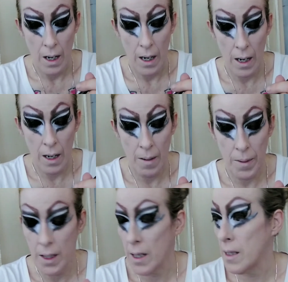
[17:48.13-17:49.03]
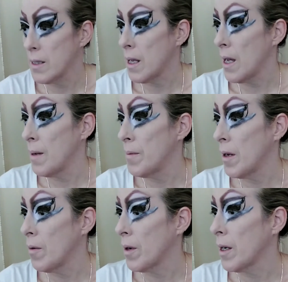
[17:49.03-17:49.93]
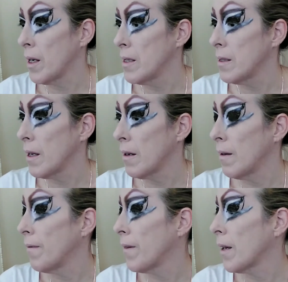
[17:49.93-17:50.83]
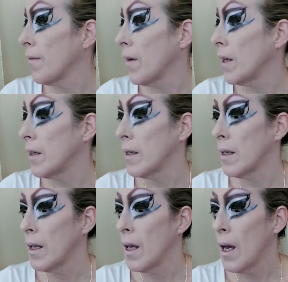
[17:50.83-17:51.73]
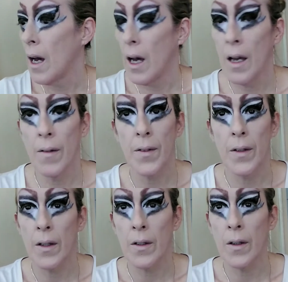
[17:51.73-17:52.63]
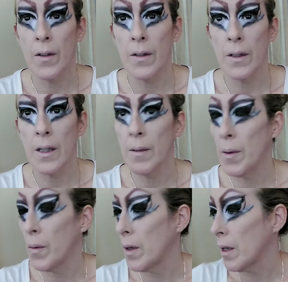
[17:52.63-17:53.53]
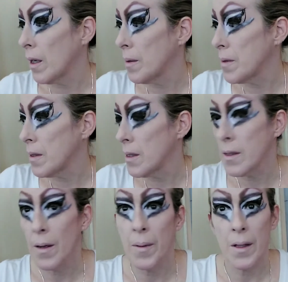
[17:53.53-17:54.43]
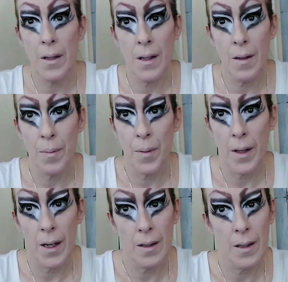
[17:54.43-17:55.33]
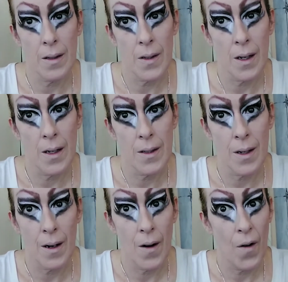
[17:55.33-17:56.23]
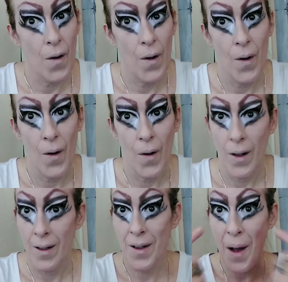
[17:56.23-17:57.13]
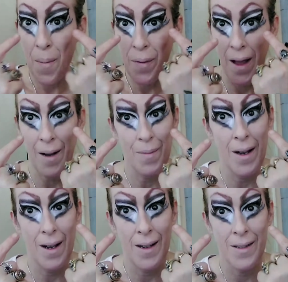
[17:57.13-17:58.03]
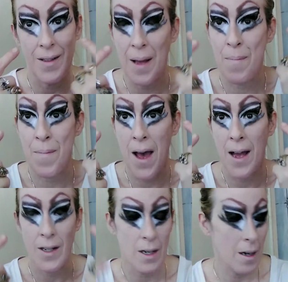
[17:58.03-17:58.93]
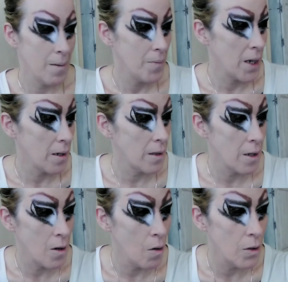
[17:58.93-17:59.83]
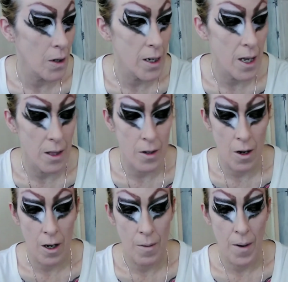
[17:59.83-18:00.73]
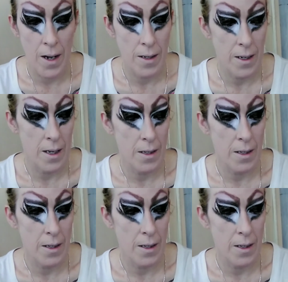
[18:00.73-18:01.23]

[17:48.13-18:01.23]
And because I'm not organized, I couldn't freaking find it. I have such an OCD, but when it comes to this, look how black those eyes are. Look how black my eyes. They match like the older I get, the darker my eyes get.